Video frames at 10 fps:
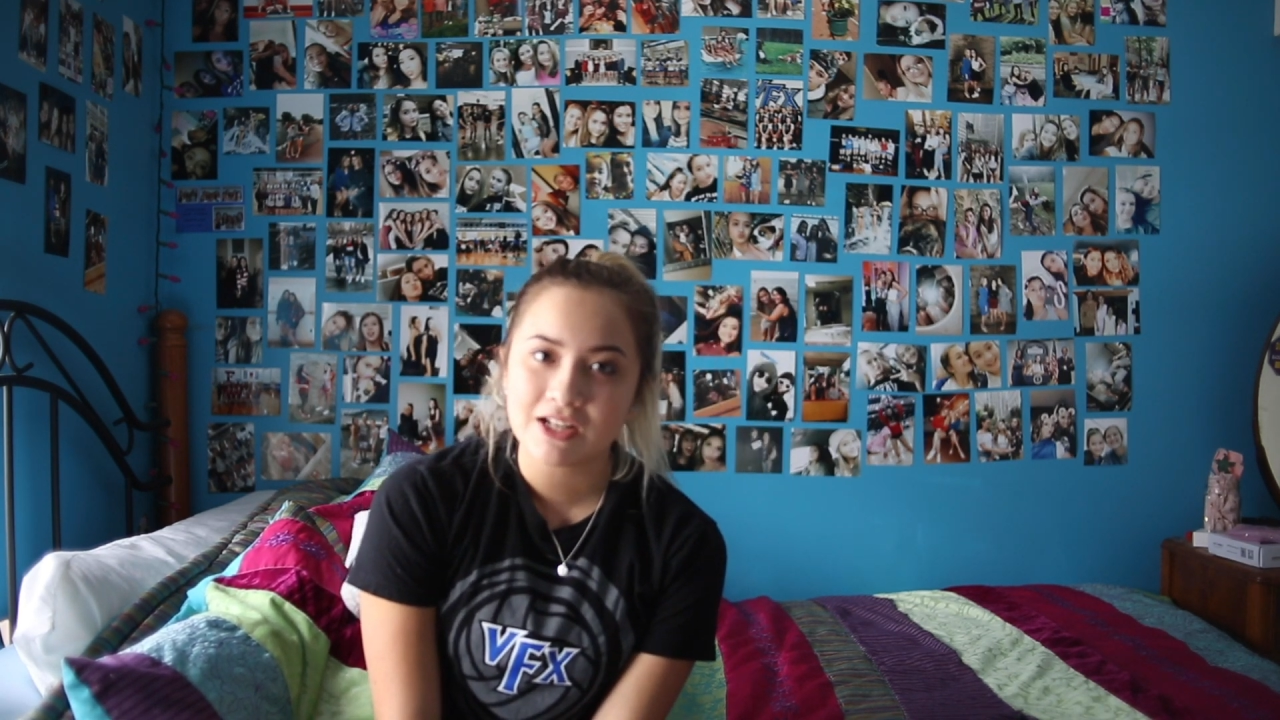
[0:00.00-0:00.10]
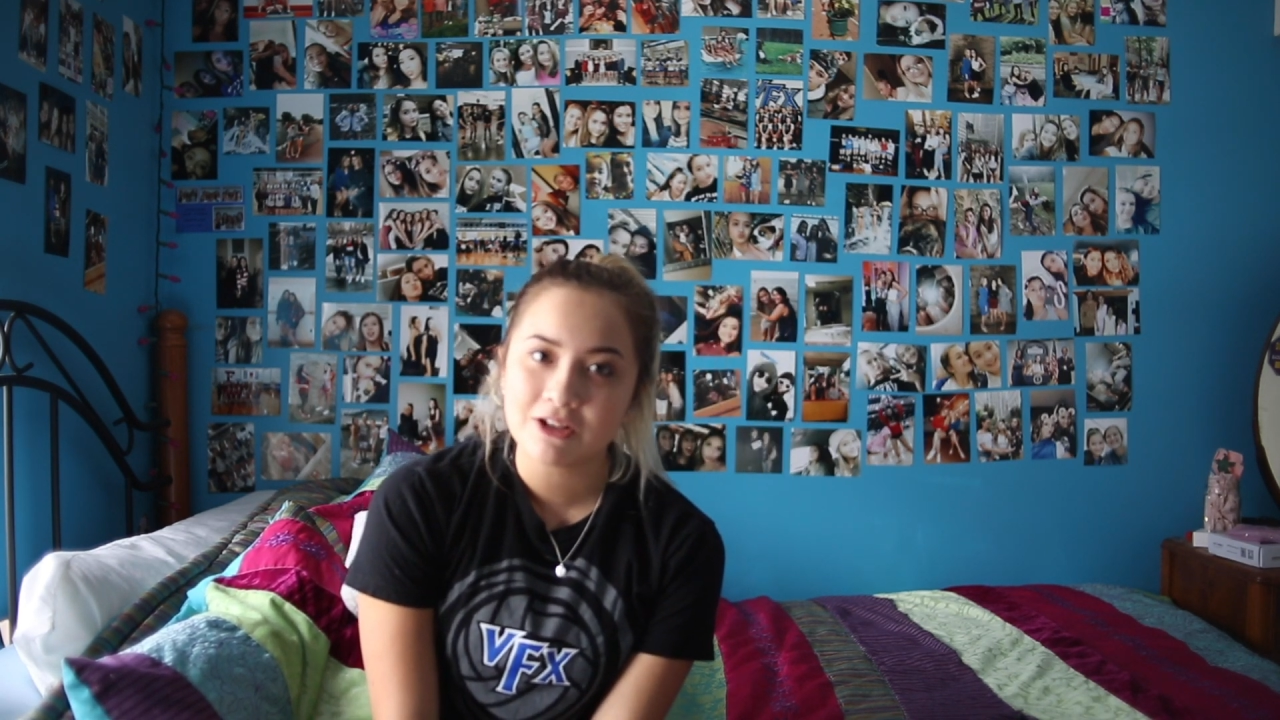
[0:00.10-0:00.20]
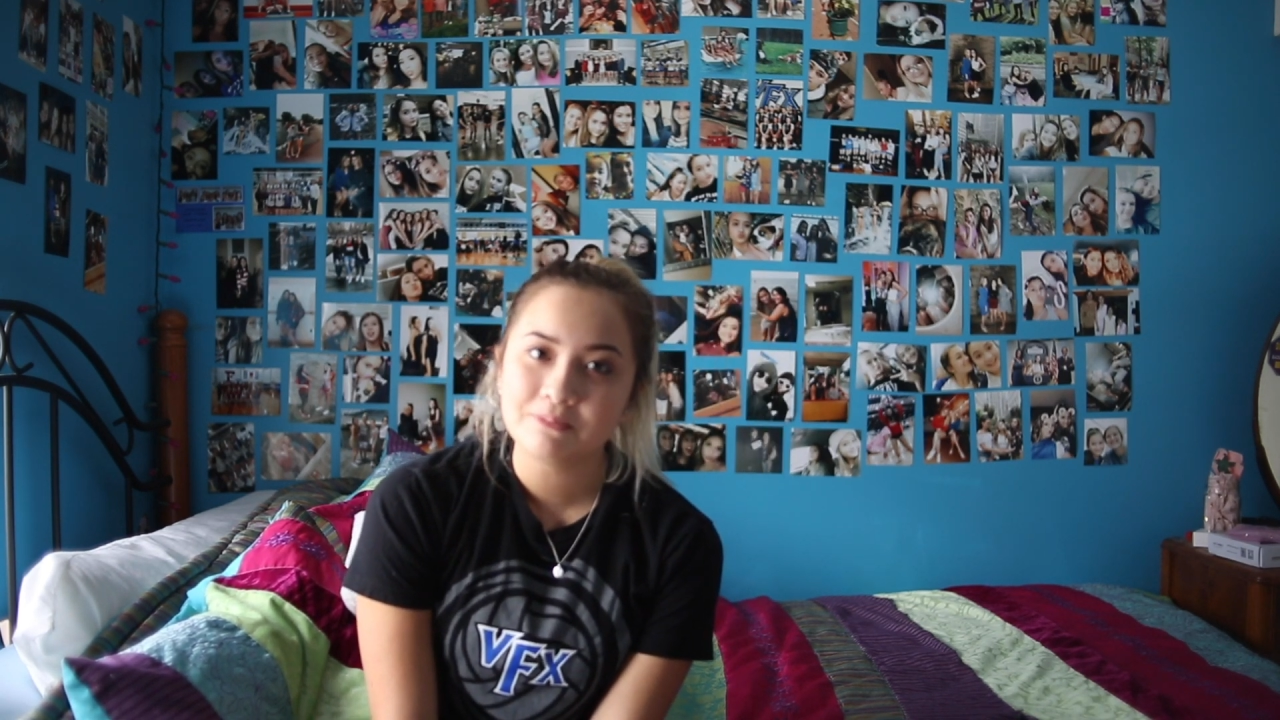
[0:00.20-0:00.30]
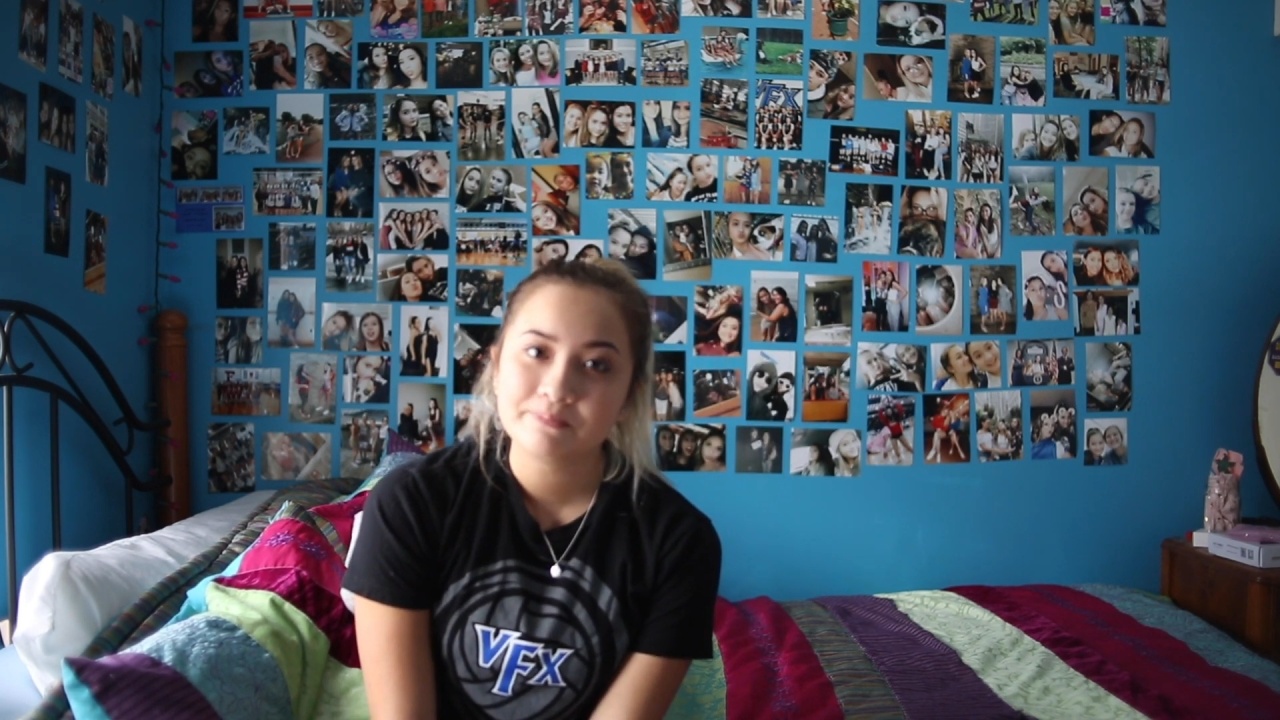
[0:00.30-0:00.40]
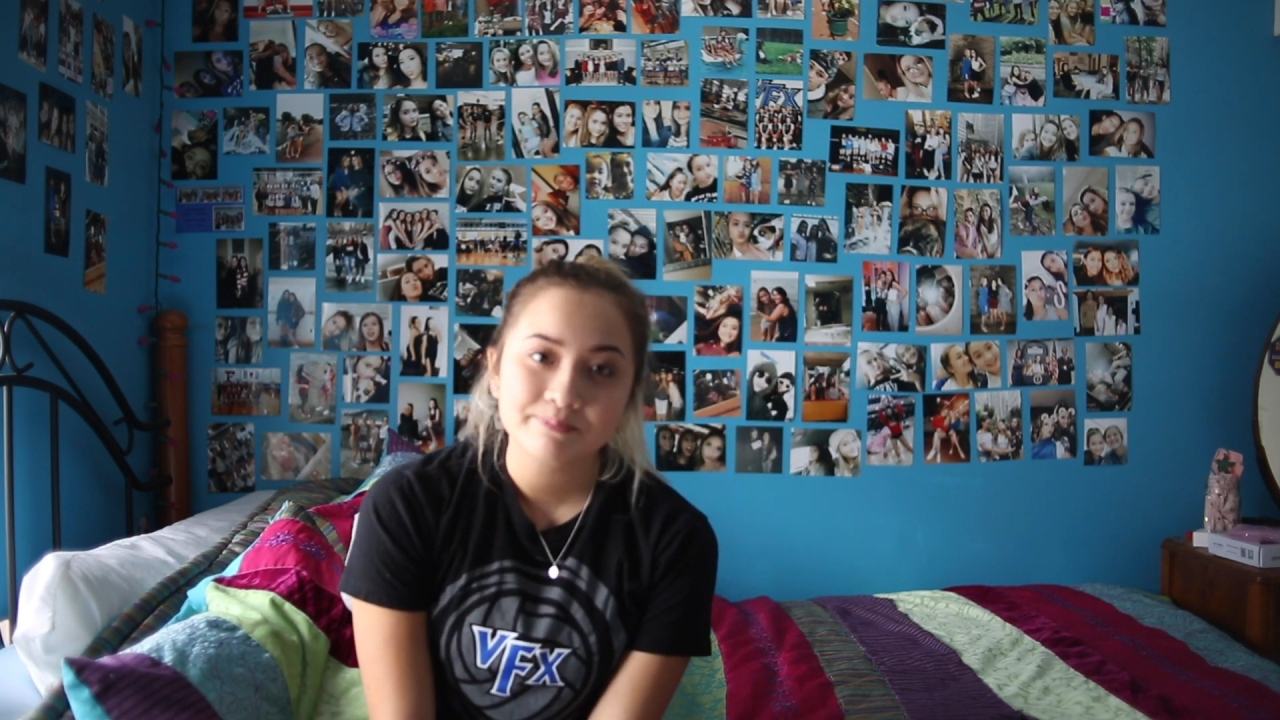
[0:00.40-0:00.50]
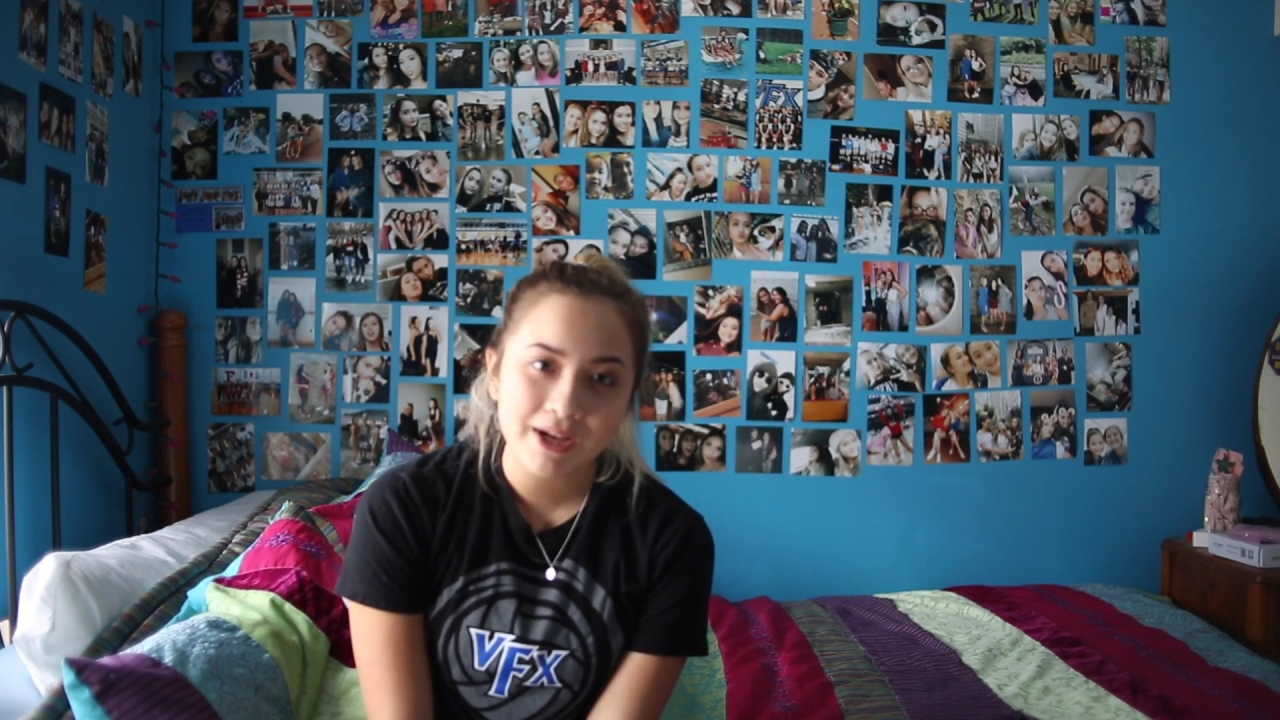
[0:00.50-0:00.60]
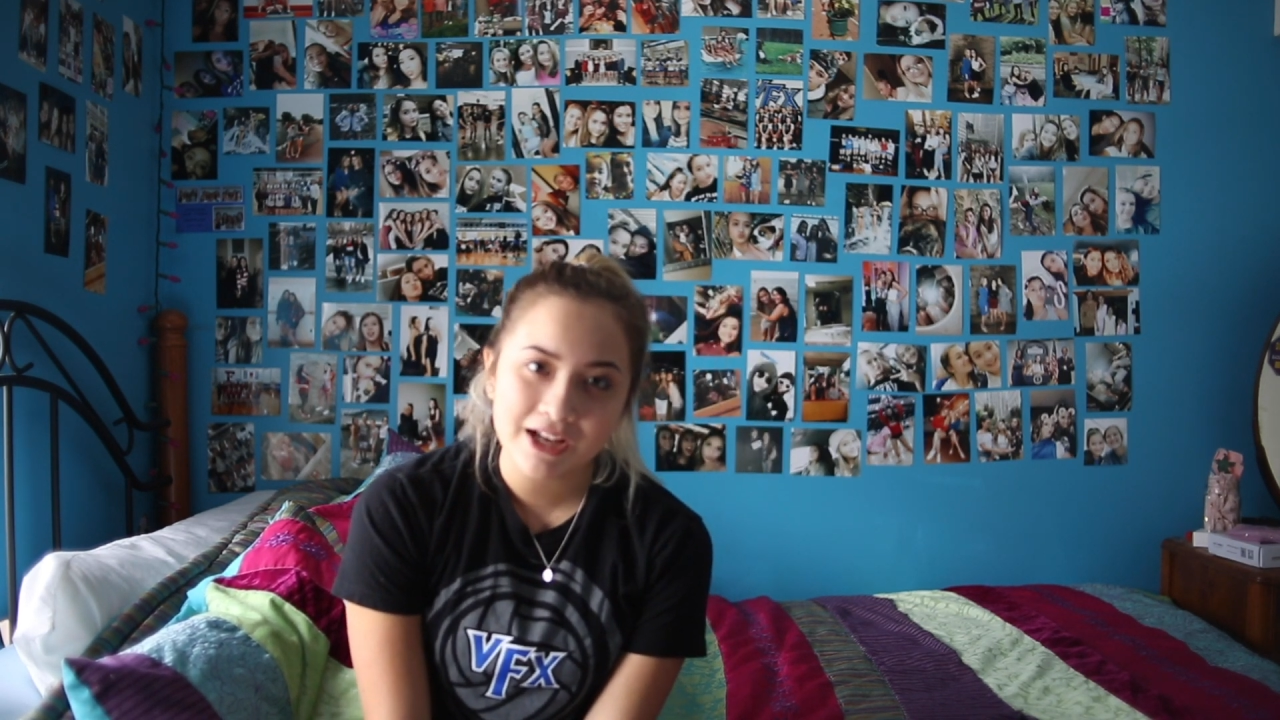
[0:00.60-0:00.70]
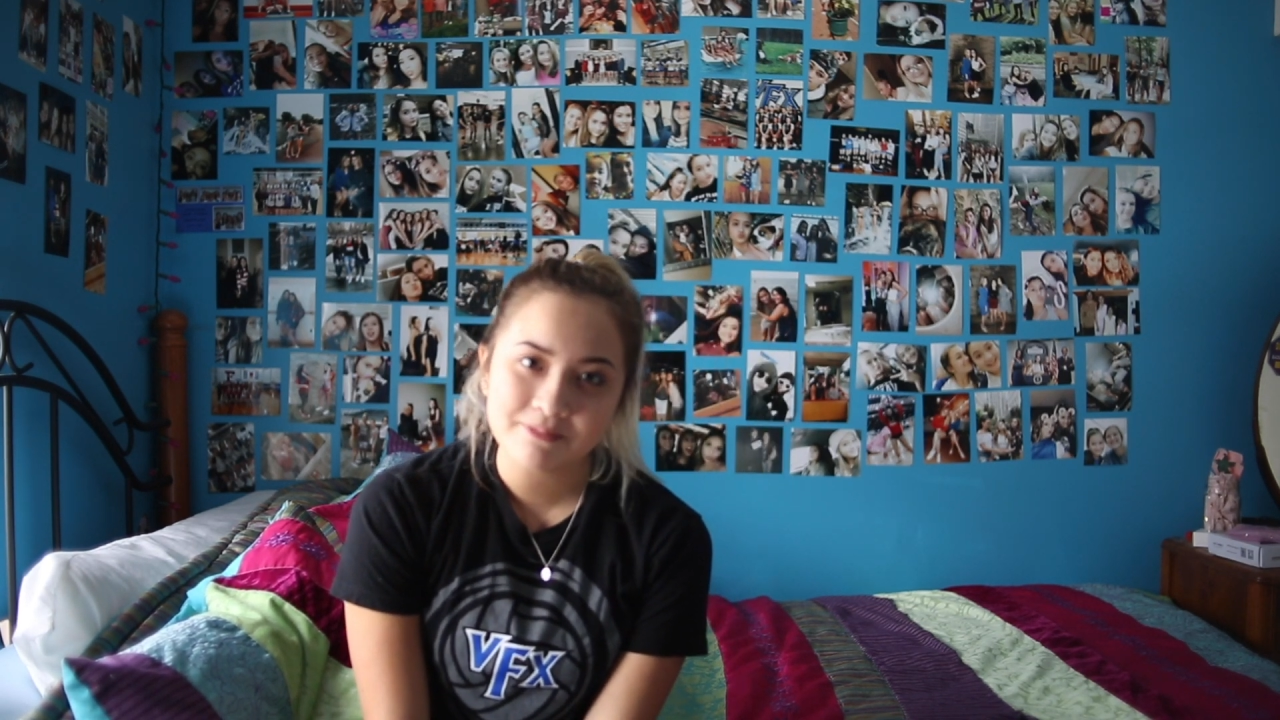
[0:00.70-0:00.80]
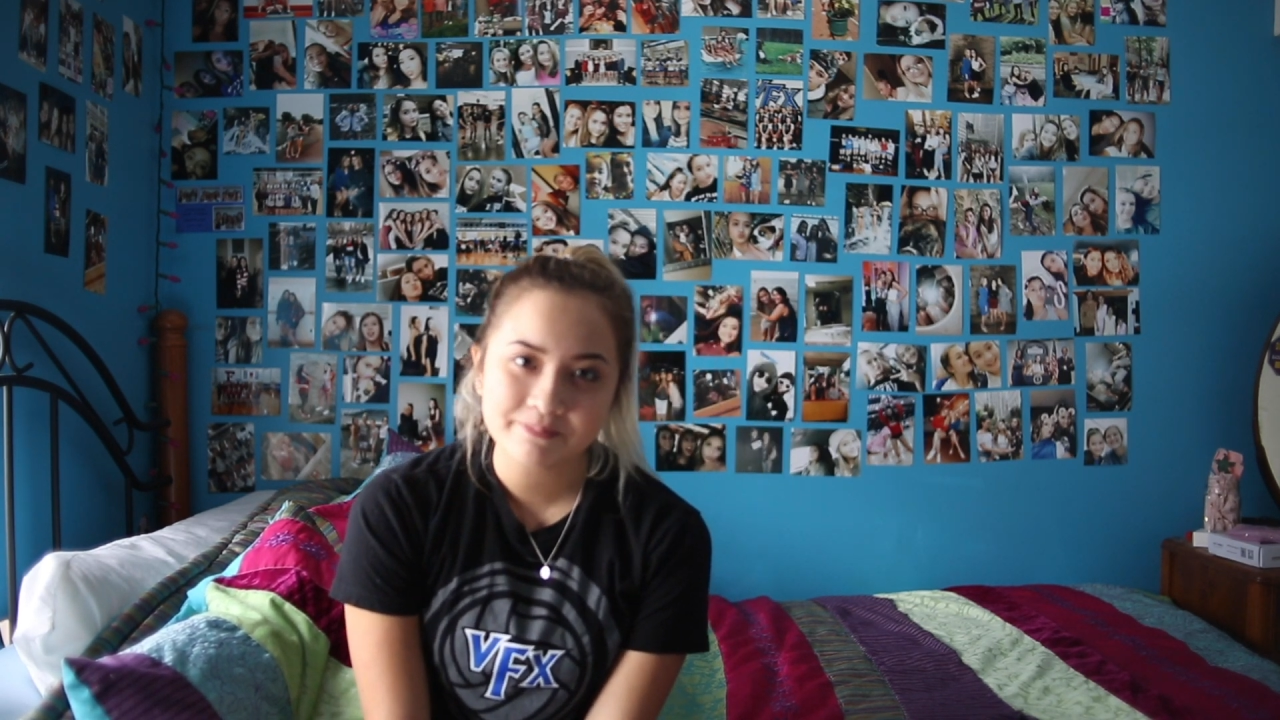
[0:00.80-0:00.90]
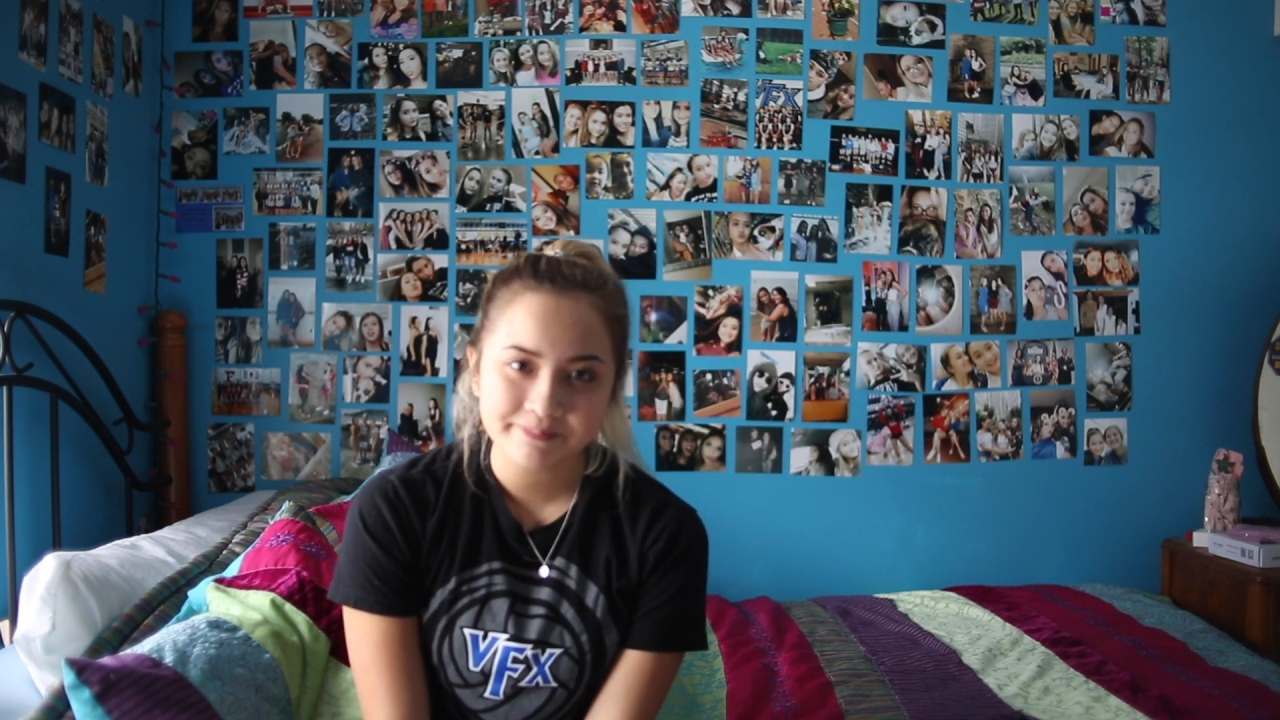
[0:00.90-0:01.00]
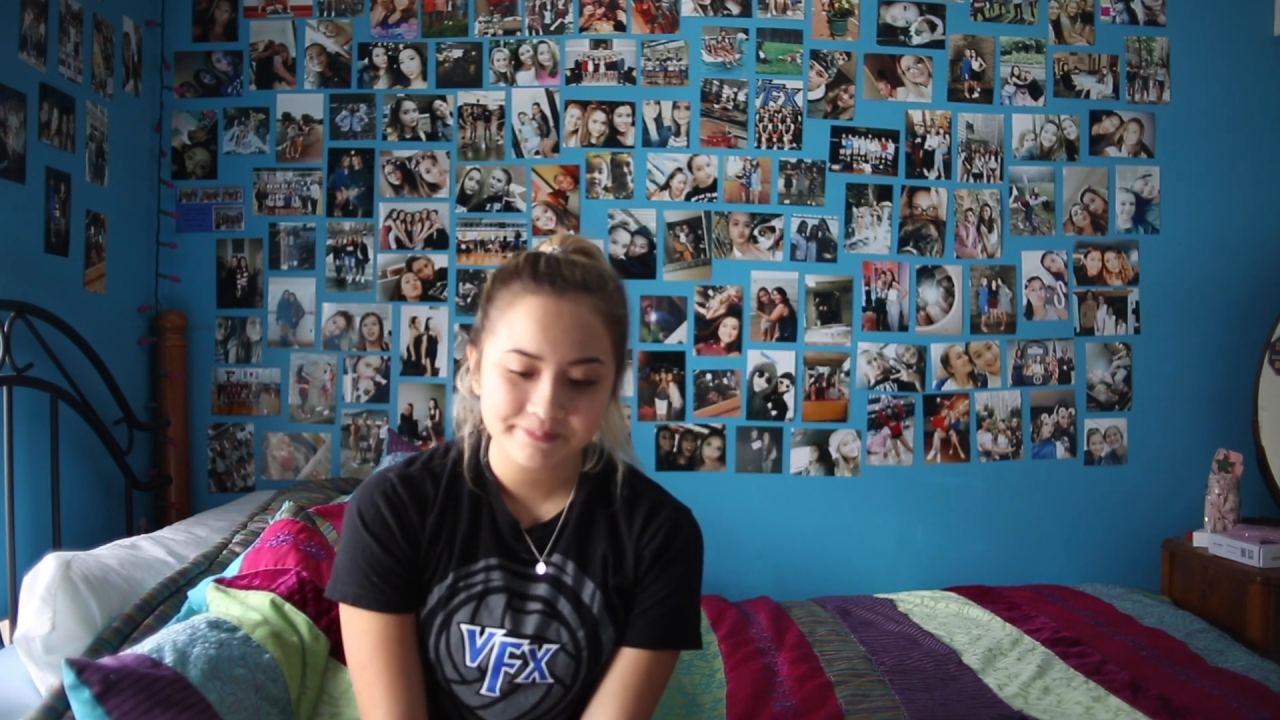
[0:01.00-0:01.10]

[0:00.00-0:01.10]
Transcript: video. Bye!